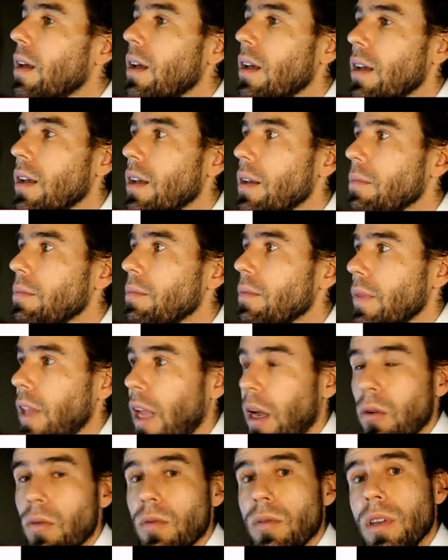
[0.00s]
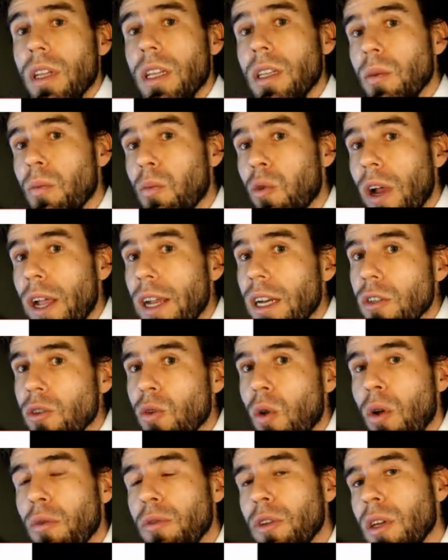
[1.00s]
Uh, now, then the brain is
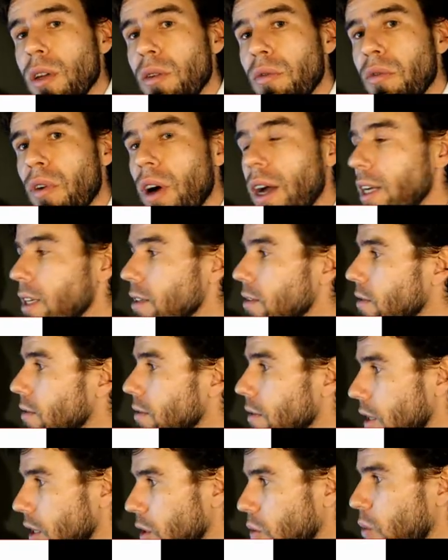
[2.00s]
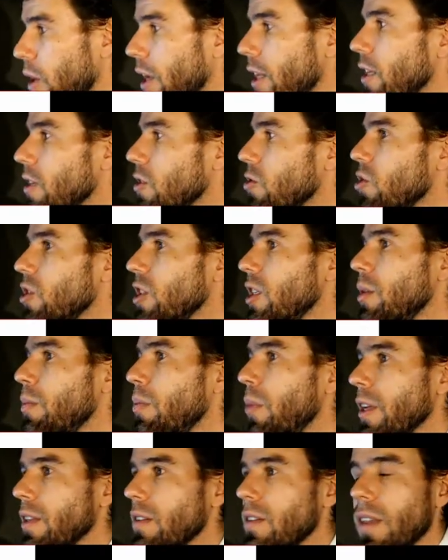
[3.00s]
often divided in the way that you see
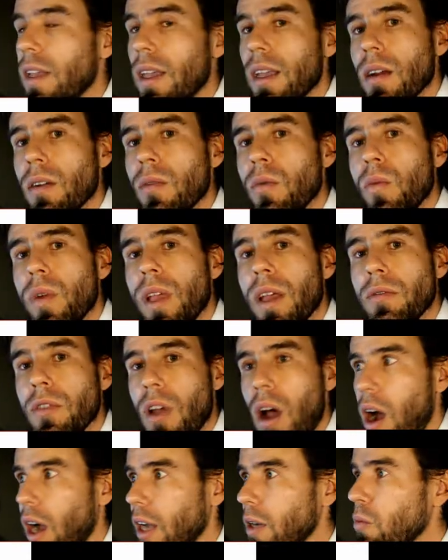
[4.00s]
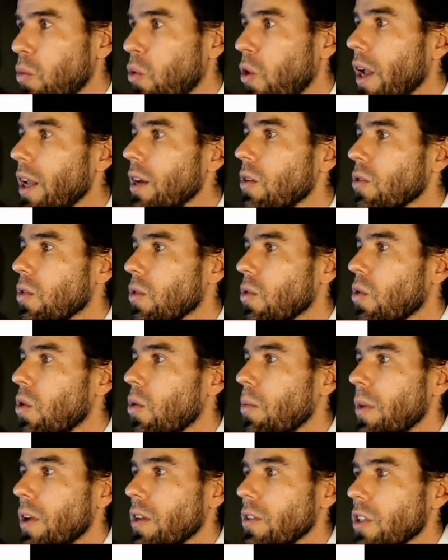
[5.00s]
depicted here. We have the hindbrain or the
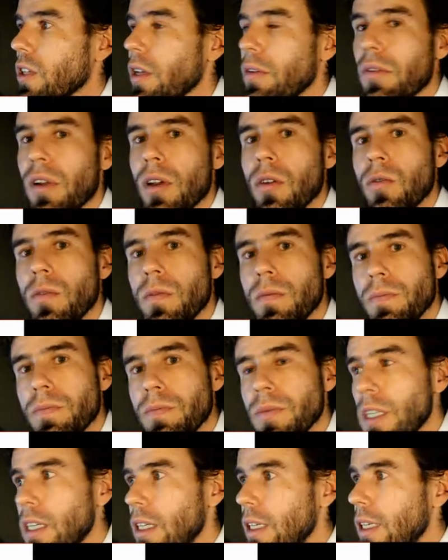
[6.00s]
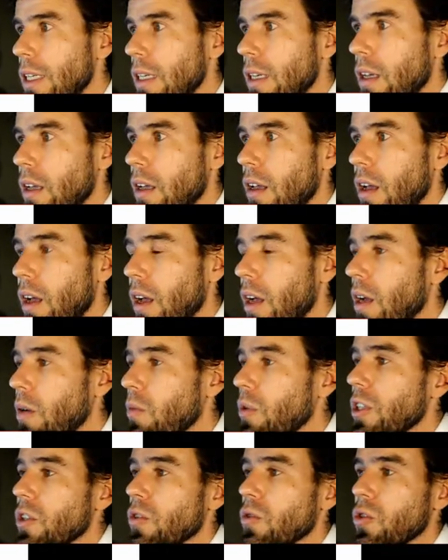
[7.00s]
rhombencephalon, uh,
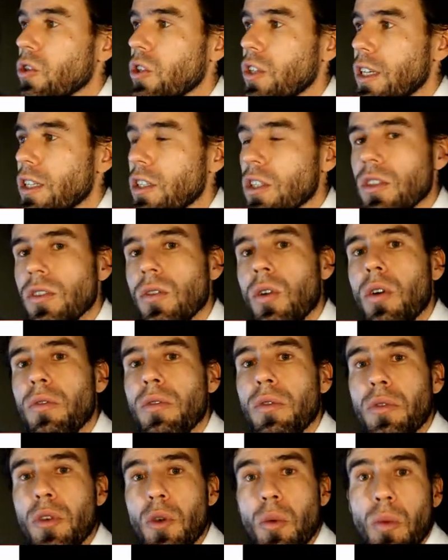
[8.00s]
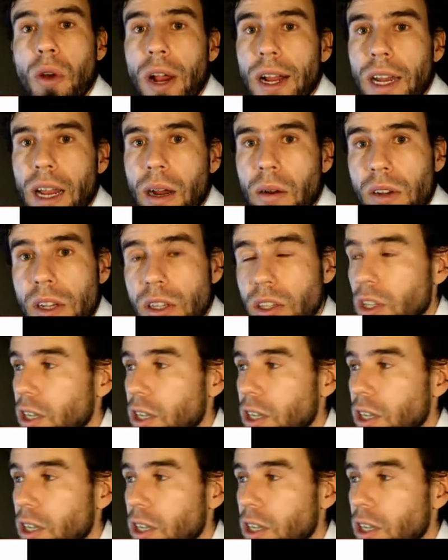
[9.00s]
which consists of a few brain areas